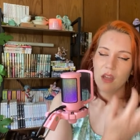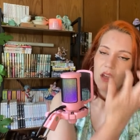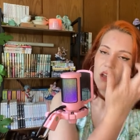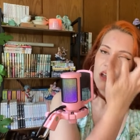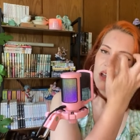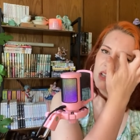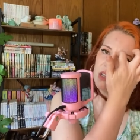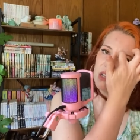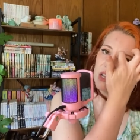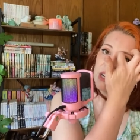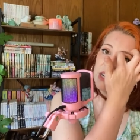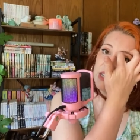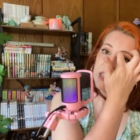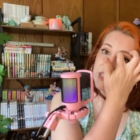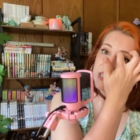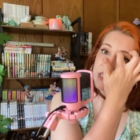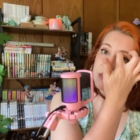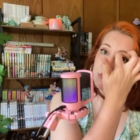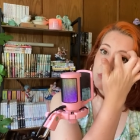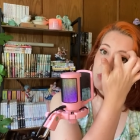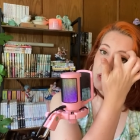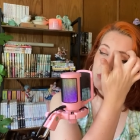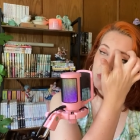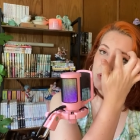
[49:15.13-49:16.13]
A lot of these
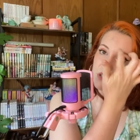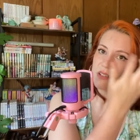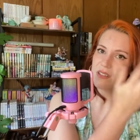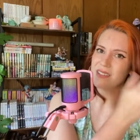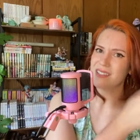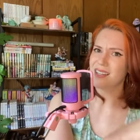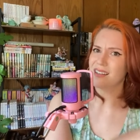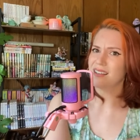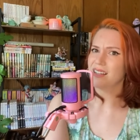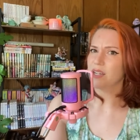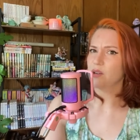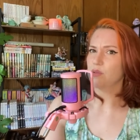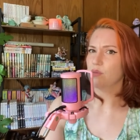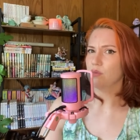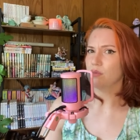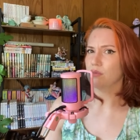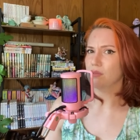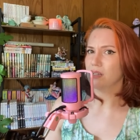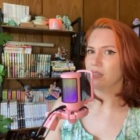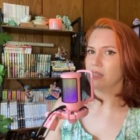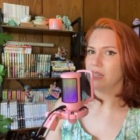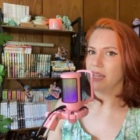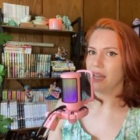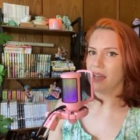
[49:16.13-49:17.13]
members sound like
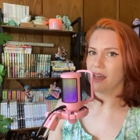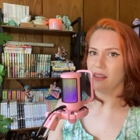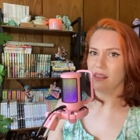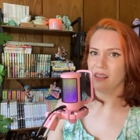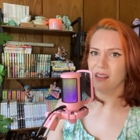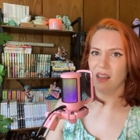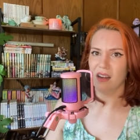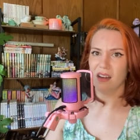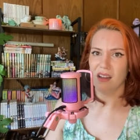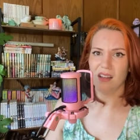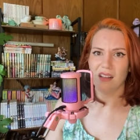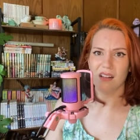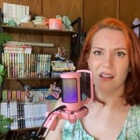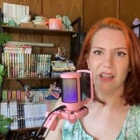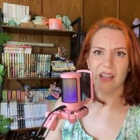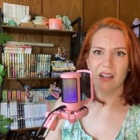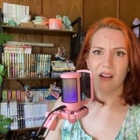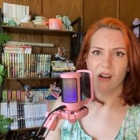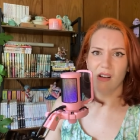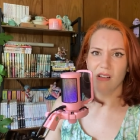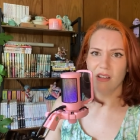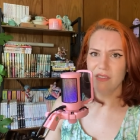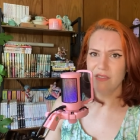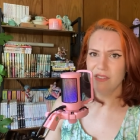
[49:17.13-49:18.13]
really athletic. Like,
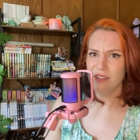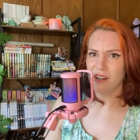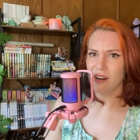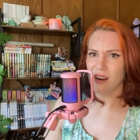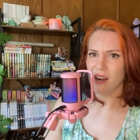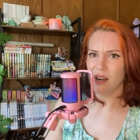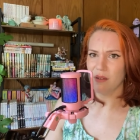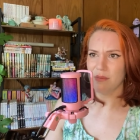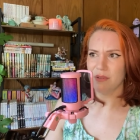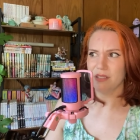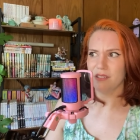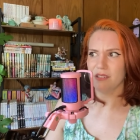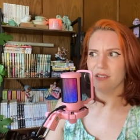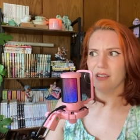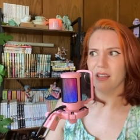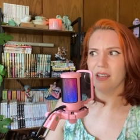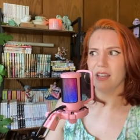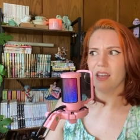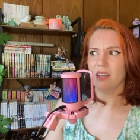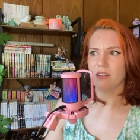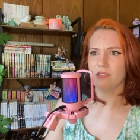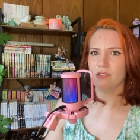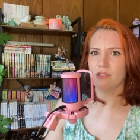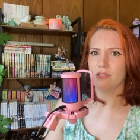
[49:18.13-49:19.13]
all of their hobbies are
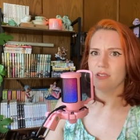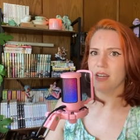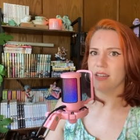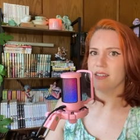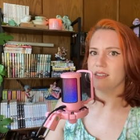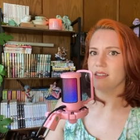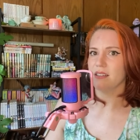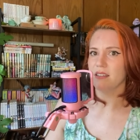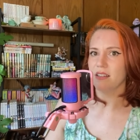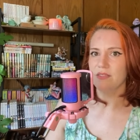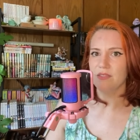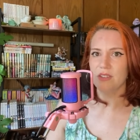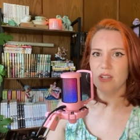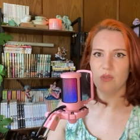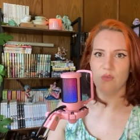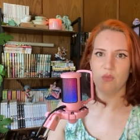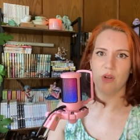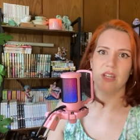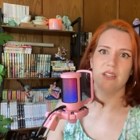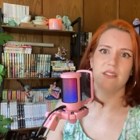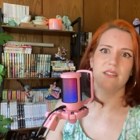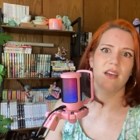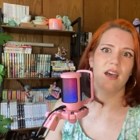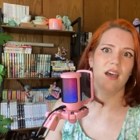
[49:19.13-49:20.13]
like exercising, lifting
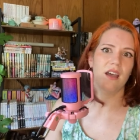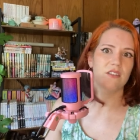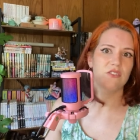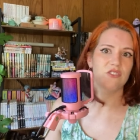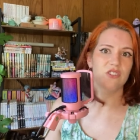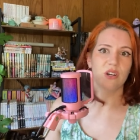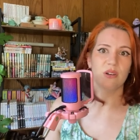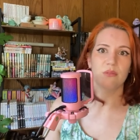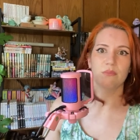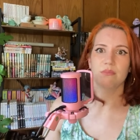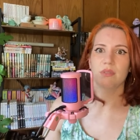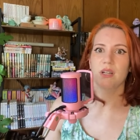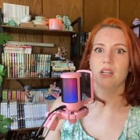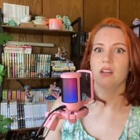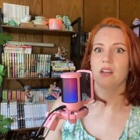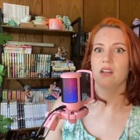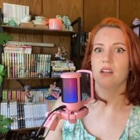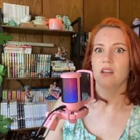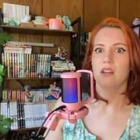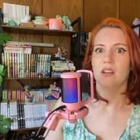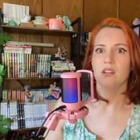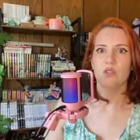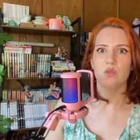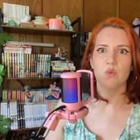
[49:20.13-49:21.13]
weights, high jump,
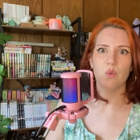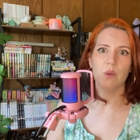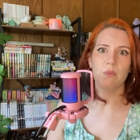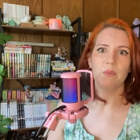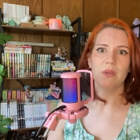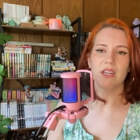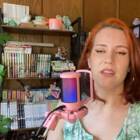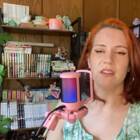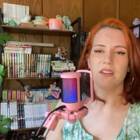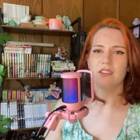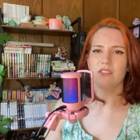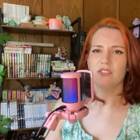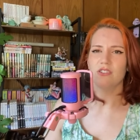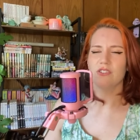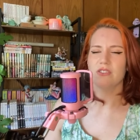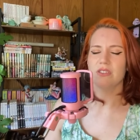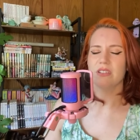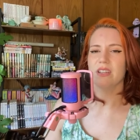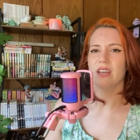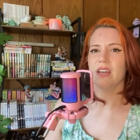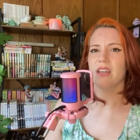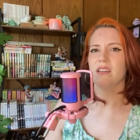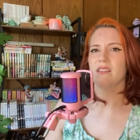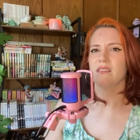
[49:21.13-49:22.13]
swimming. And you're
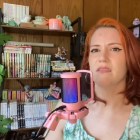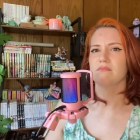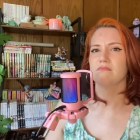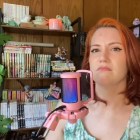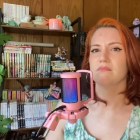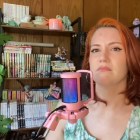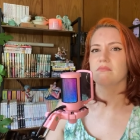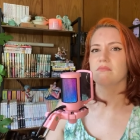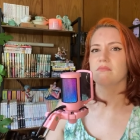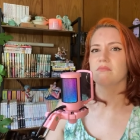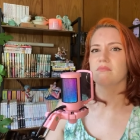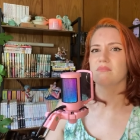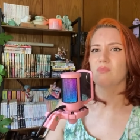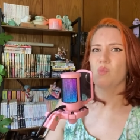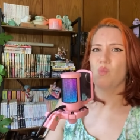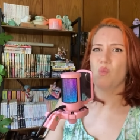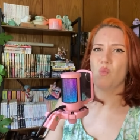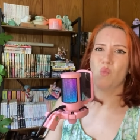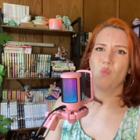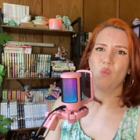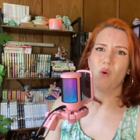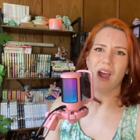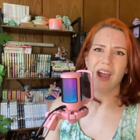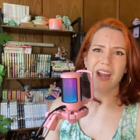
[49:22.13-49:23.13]
just like,
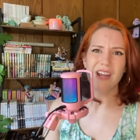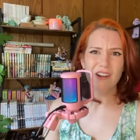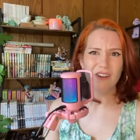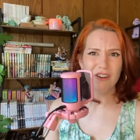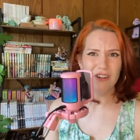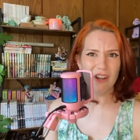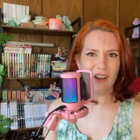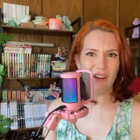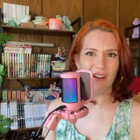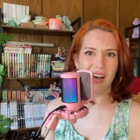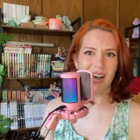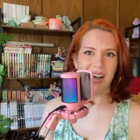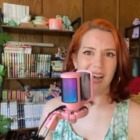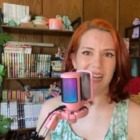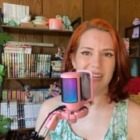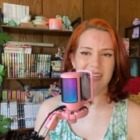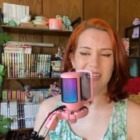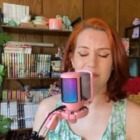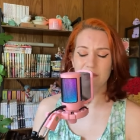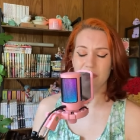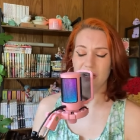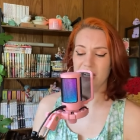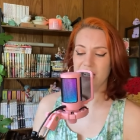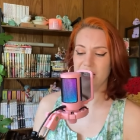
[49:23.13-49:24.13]
why are y'all
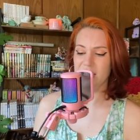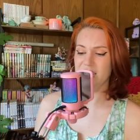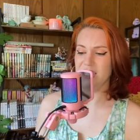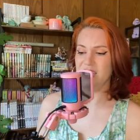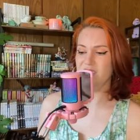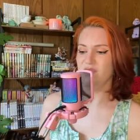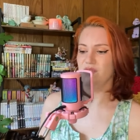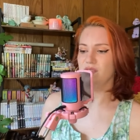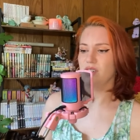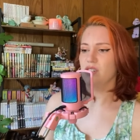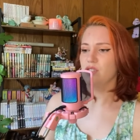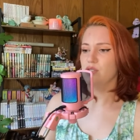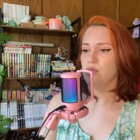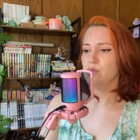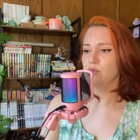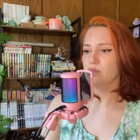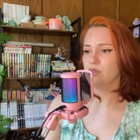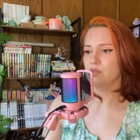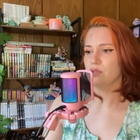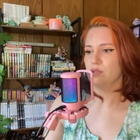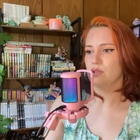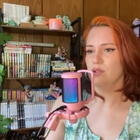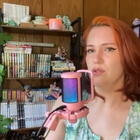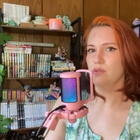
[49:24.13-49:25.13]
hiding behind these virtual
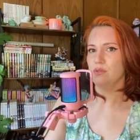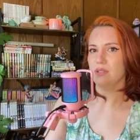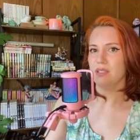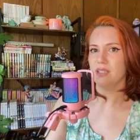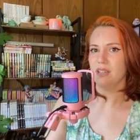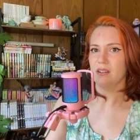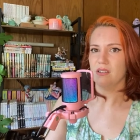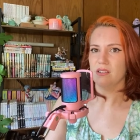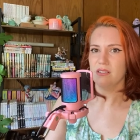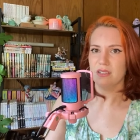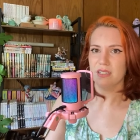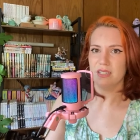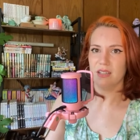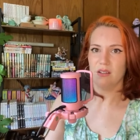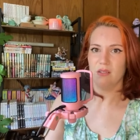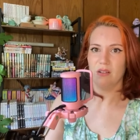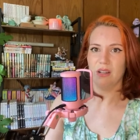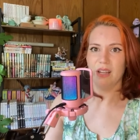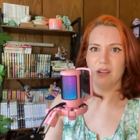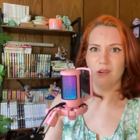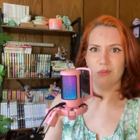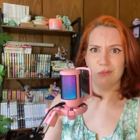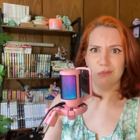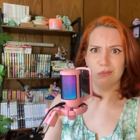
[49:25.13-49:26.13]
suits? They all sound
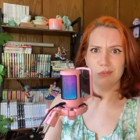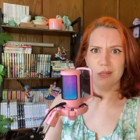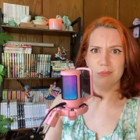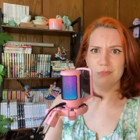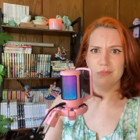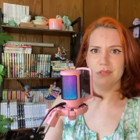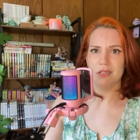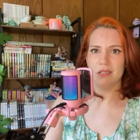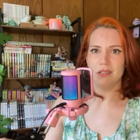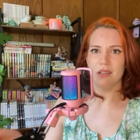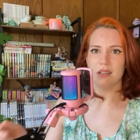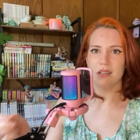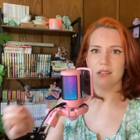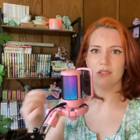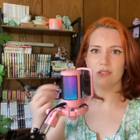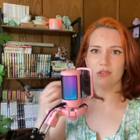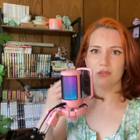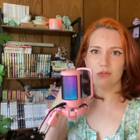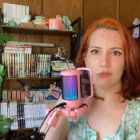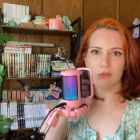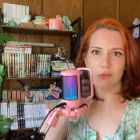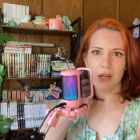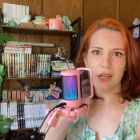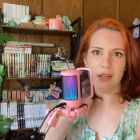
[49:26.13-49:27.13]
like ripped to
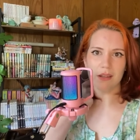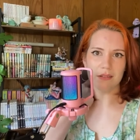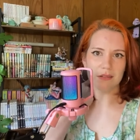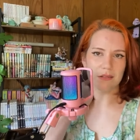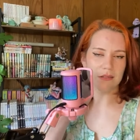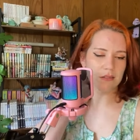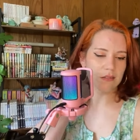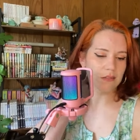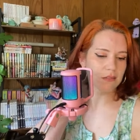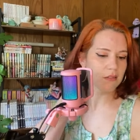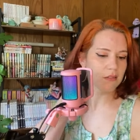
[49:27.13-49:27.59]
shreds.